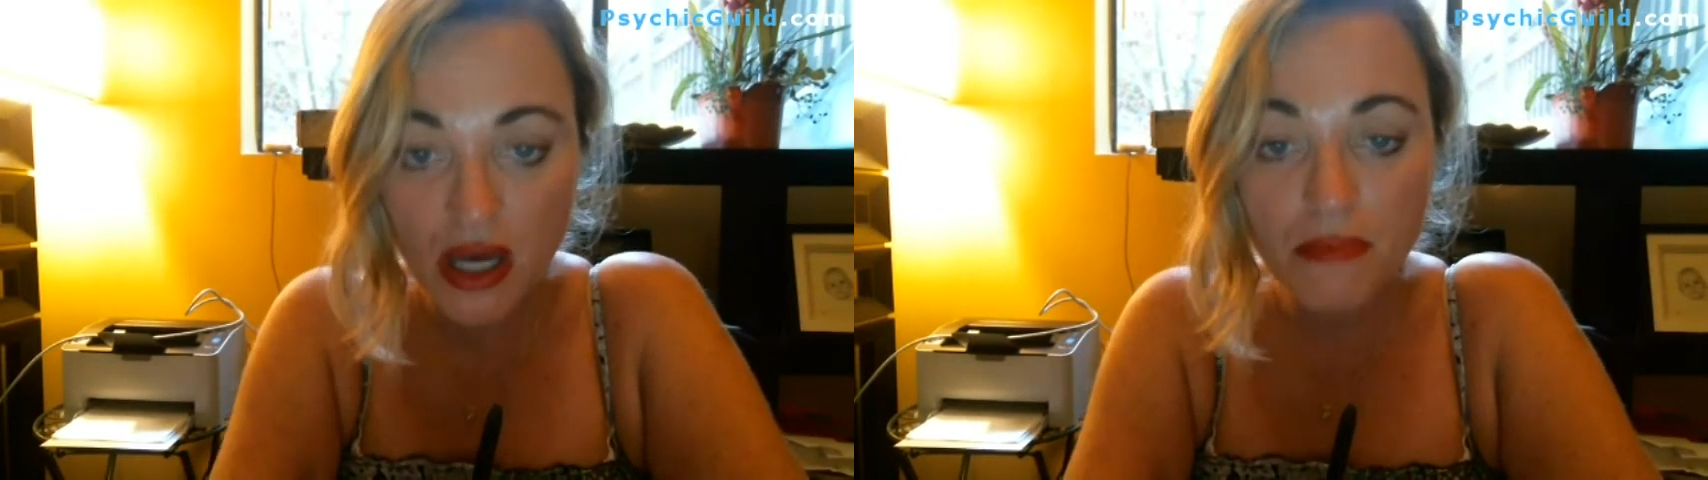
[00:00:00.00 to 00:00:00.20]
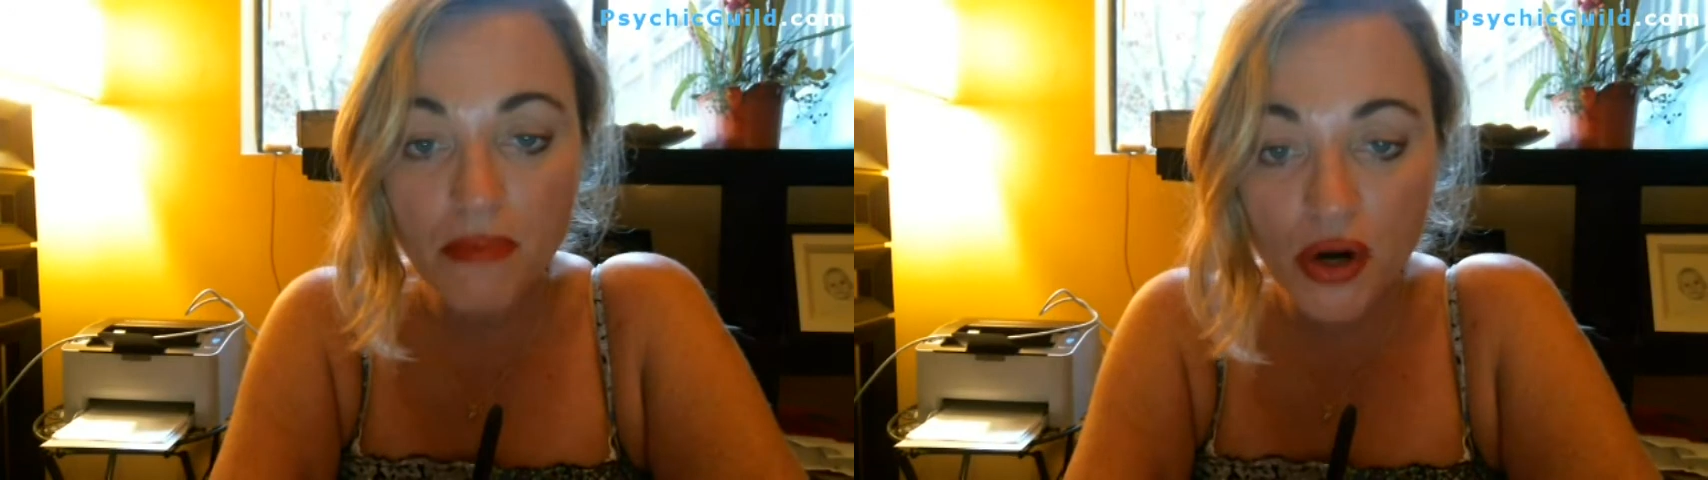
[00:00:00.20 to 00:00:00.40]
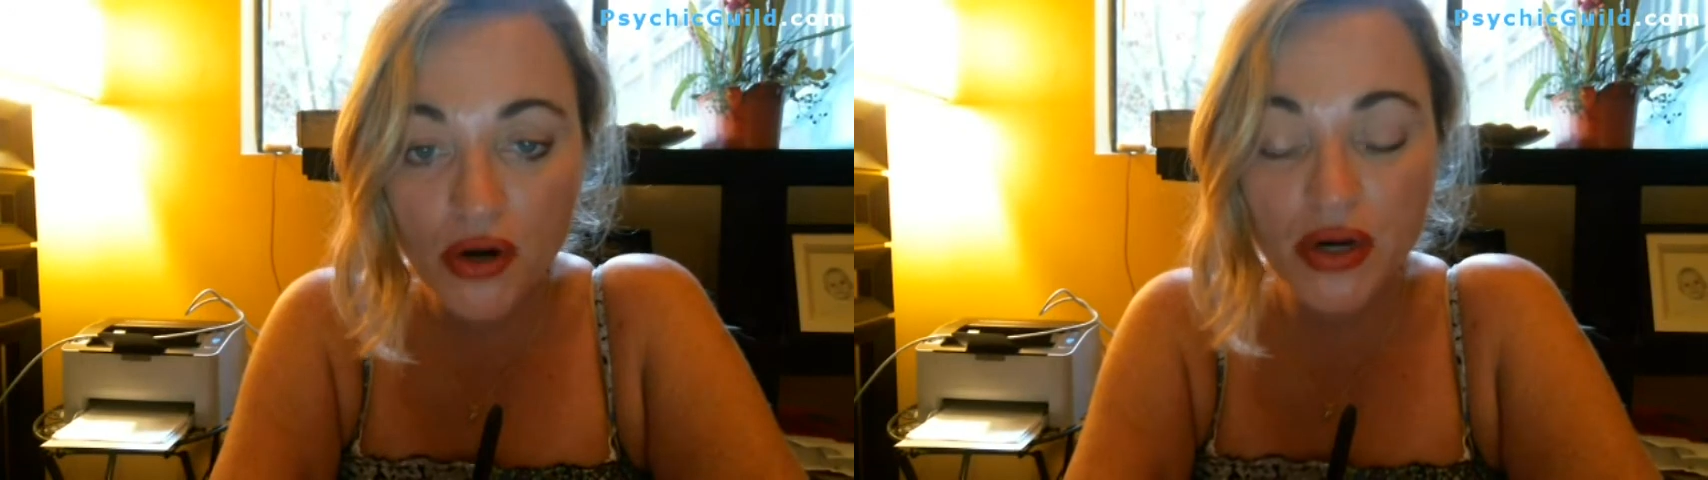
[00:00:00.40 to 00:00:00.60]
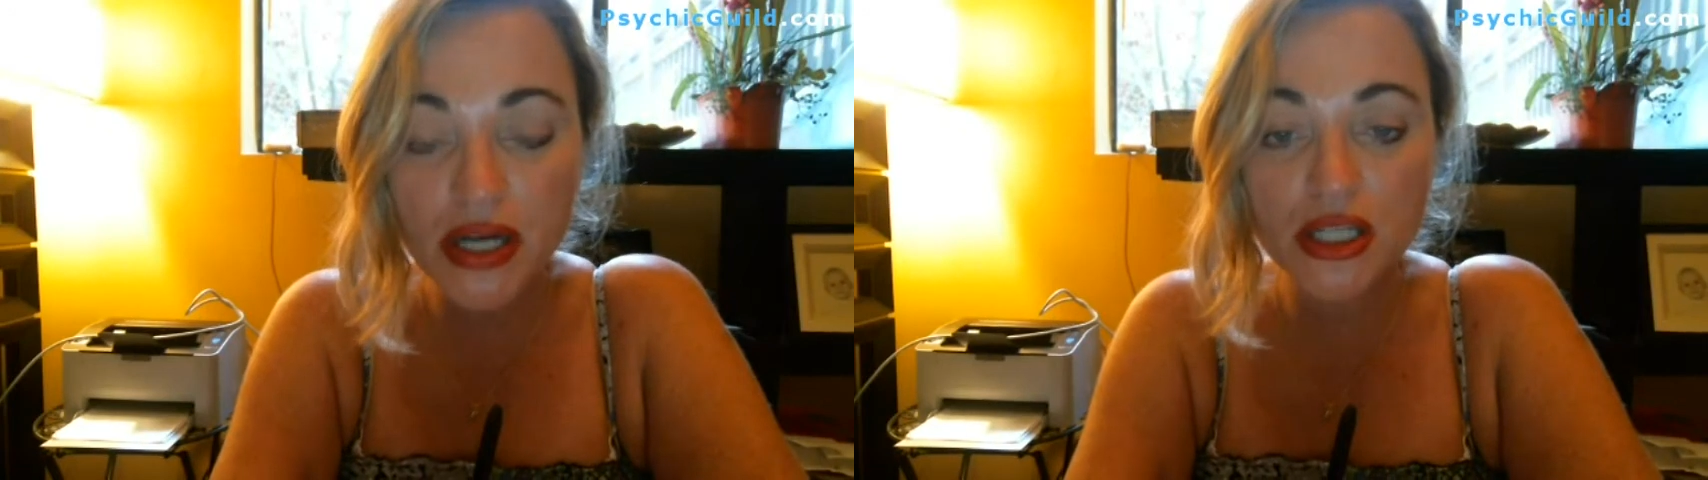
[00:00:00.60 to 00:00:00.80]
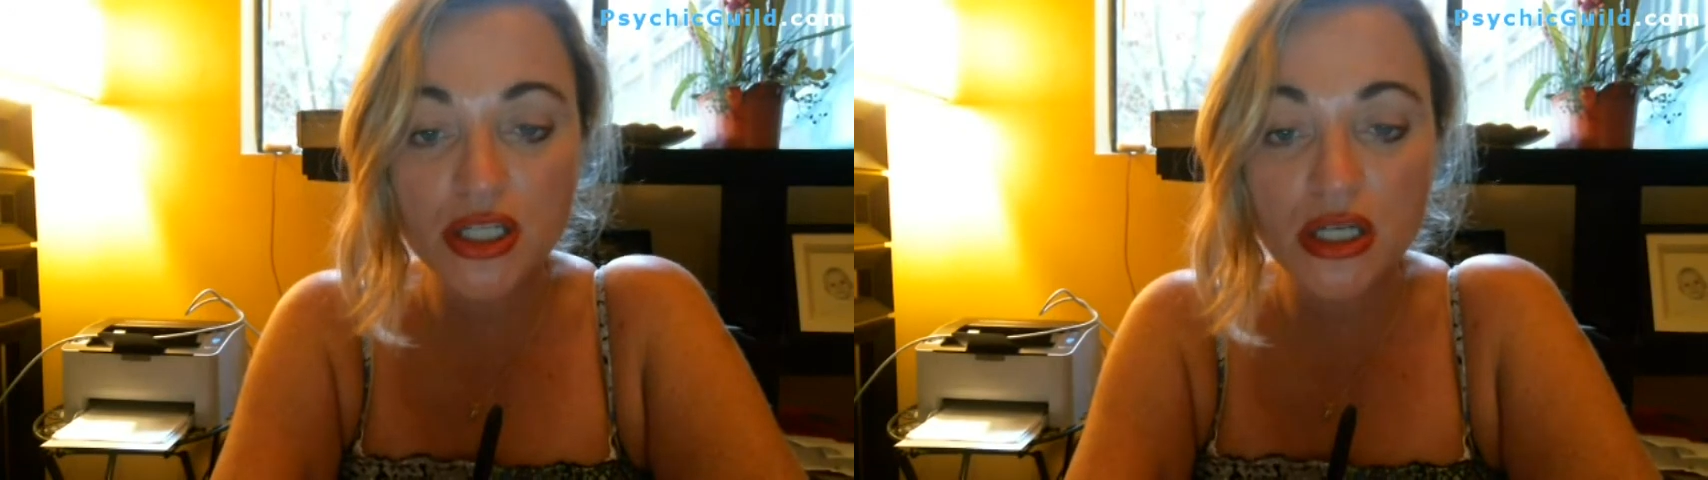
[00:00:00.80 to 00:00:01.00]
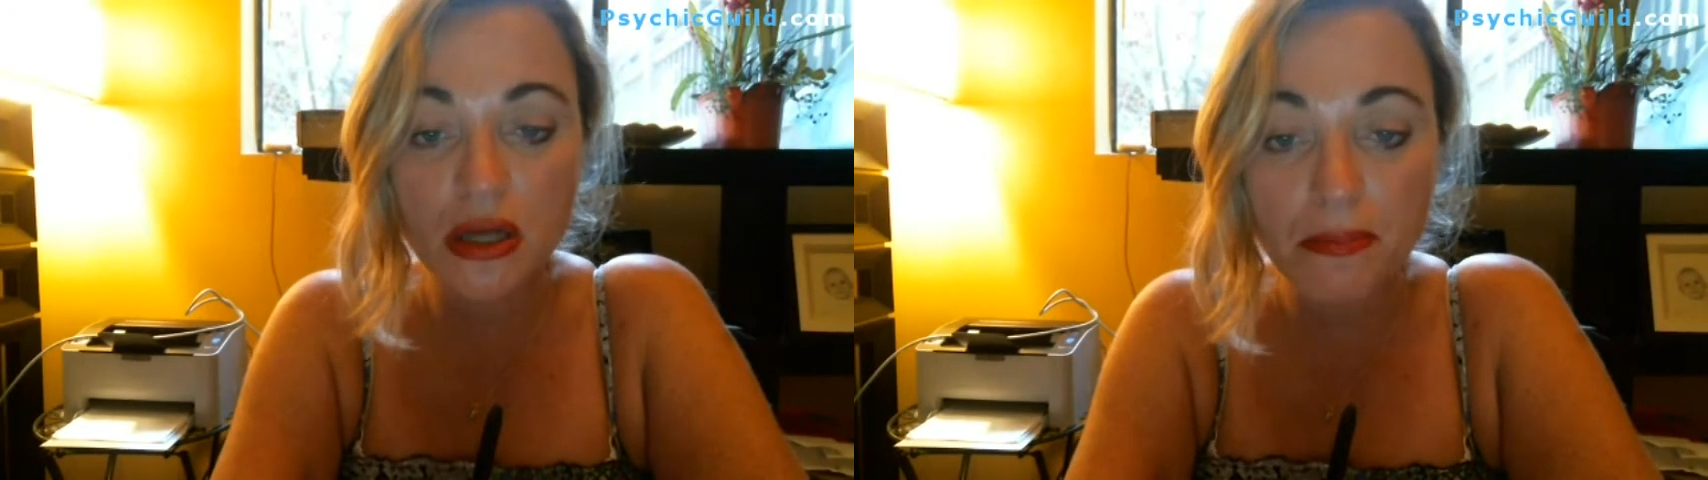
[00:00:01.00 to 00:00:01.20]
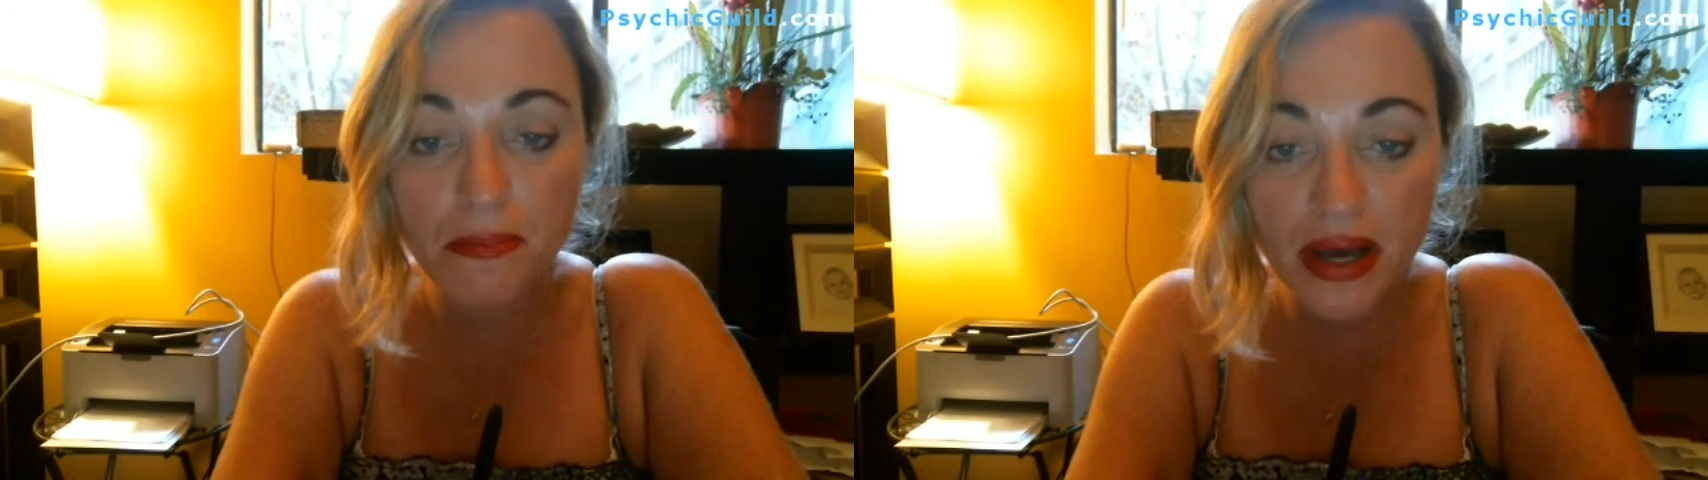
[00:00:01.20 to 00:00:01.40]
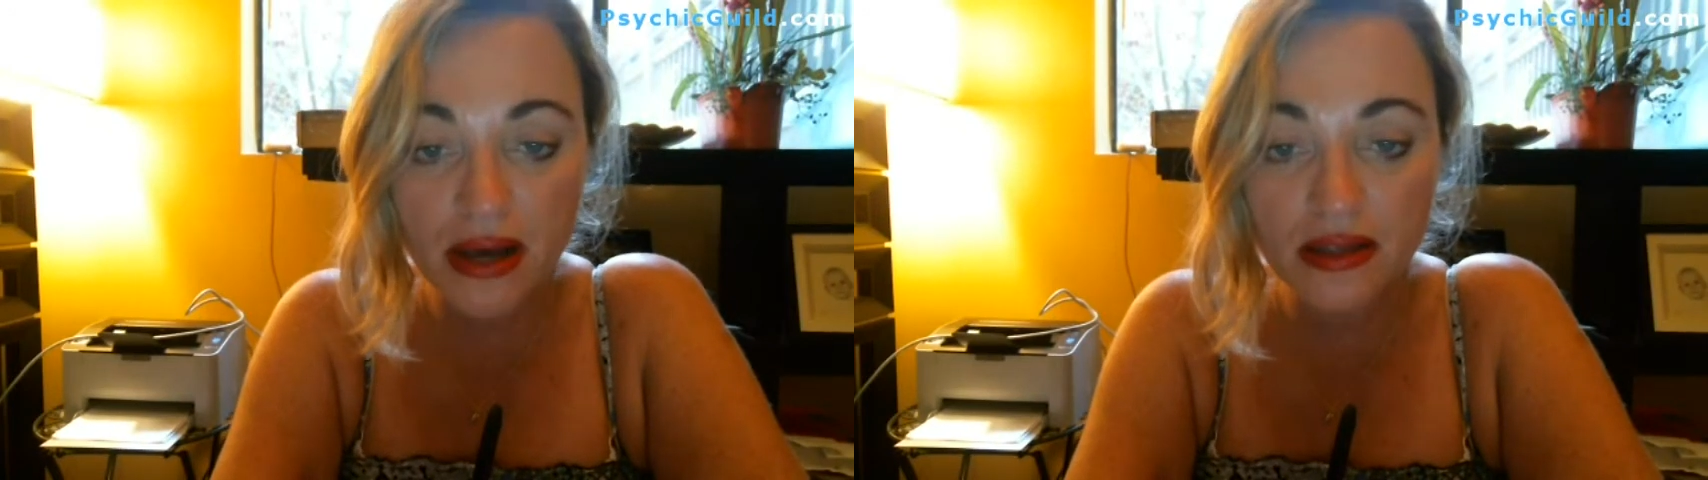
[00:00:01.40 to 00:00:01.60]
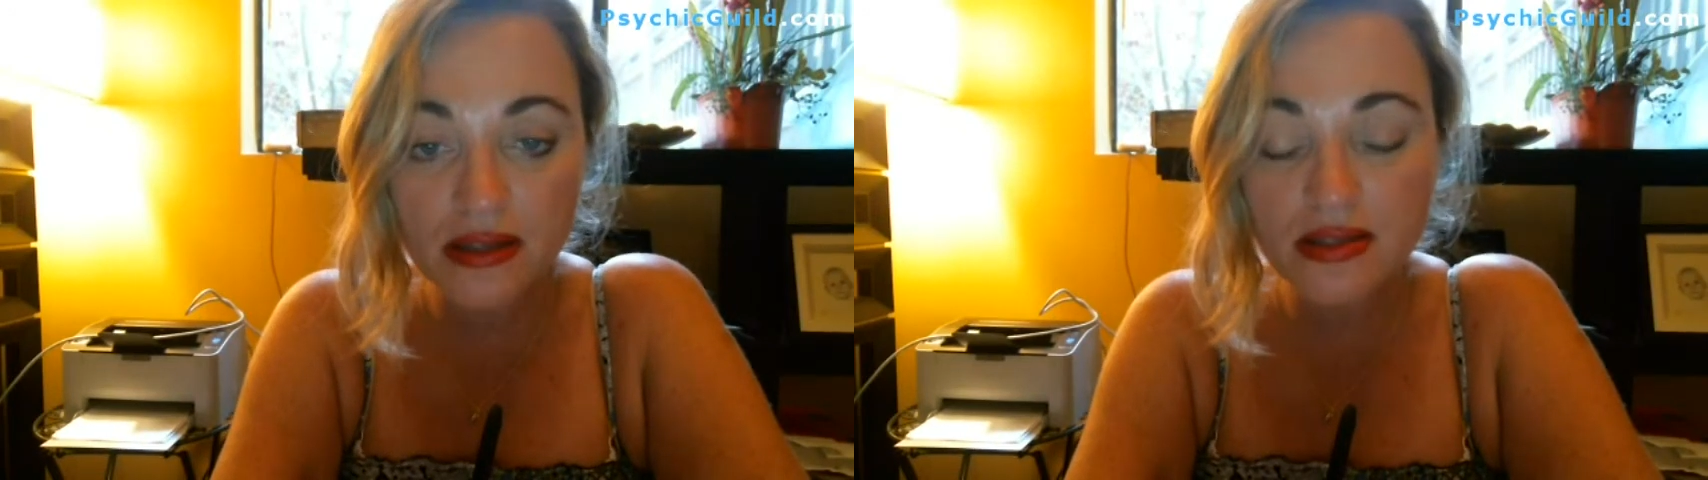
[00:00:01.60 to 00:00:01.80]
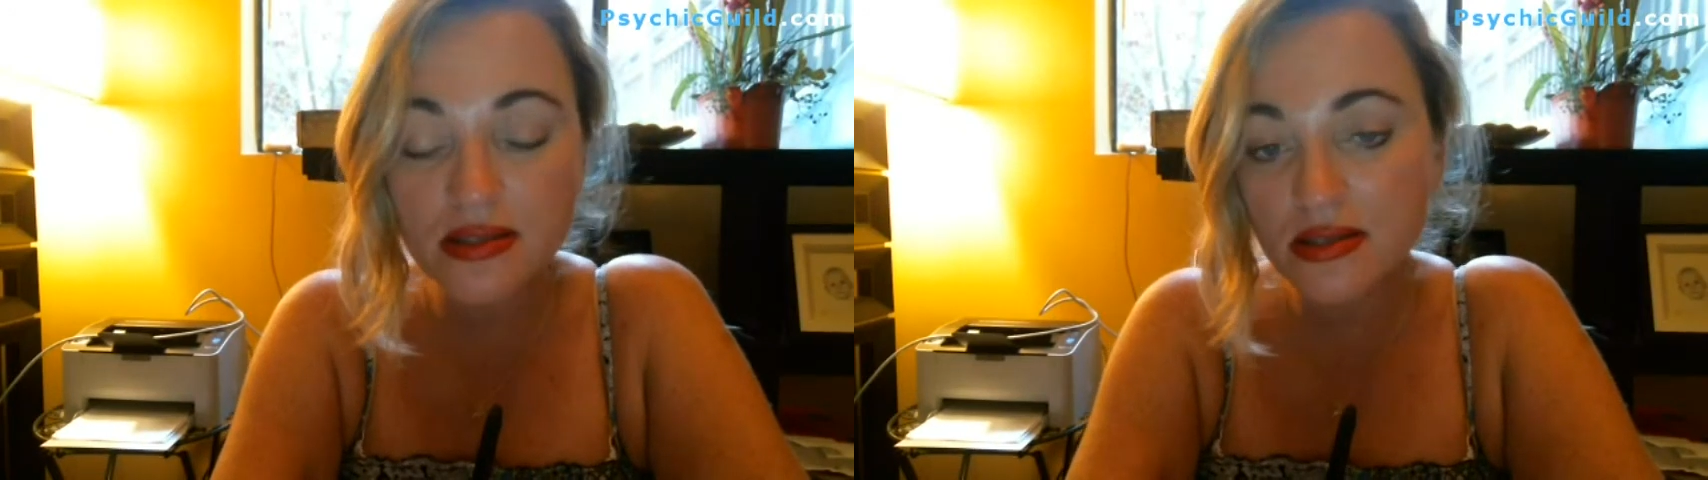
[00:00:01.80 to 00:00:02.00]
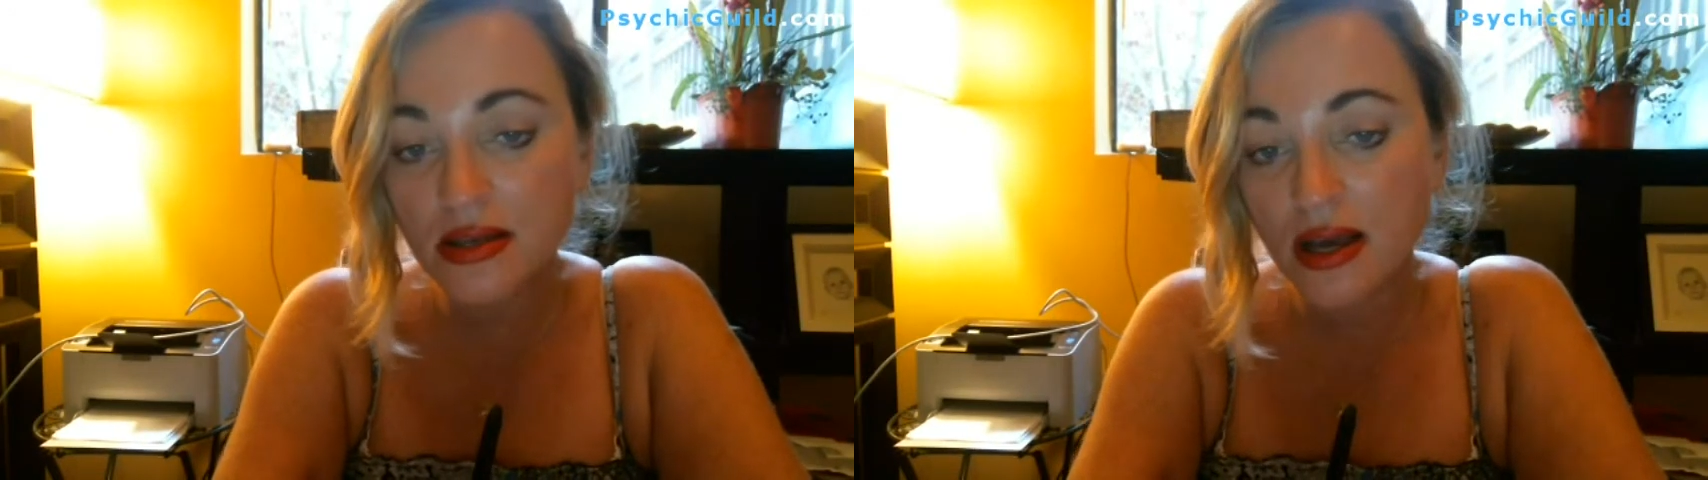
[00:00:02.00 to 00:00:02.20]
Moderation, balance,